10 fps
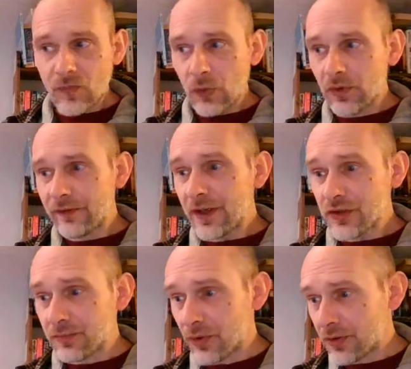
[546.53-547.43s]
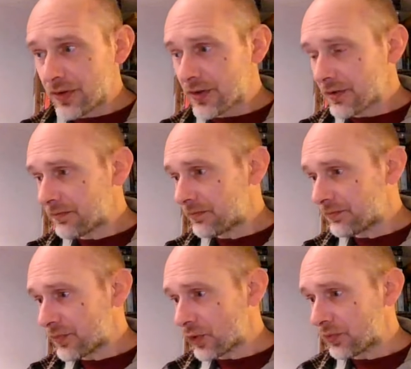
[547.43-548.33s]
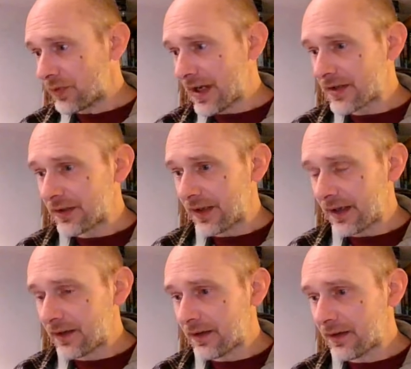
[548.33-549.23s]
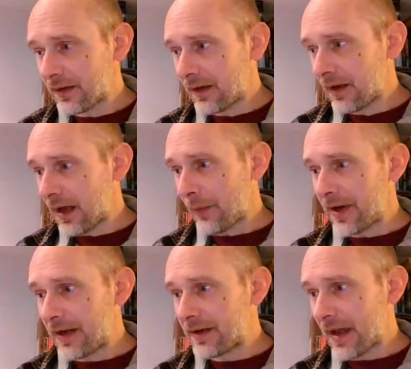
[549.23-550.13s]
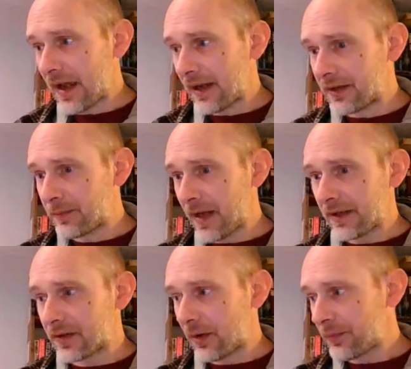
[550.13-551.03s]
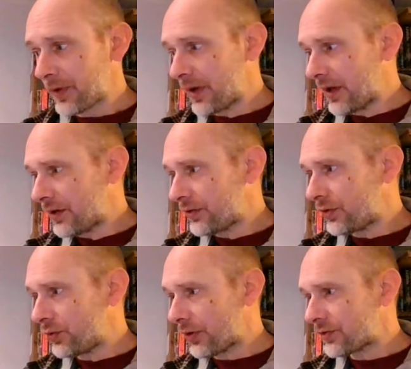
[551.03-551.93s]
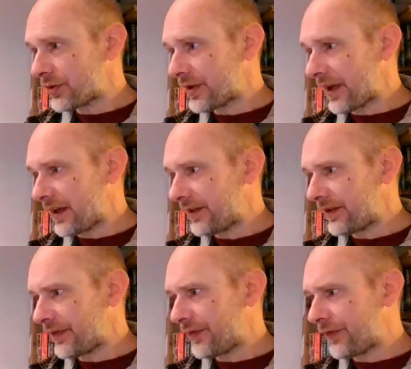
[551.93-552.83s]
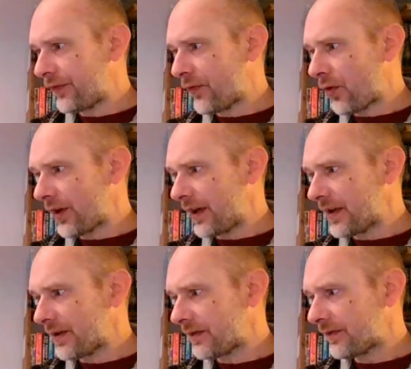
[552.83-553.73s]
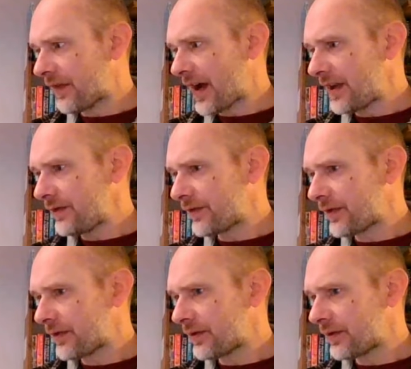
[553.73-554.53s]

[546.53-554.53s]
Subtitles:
With the fiction books, so yesterday I went in and picked up 245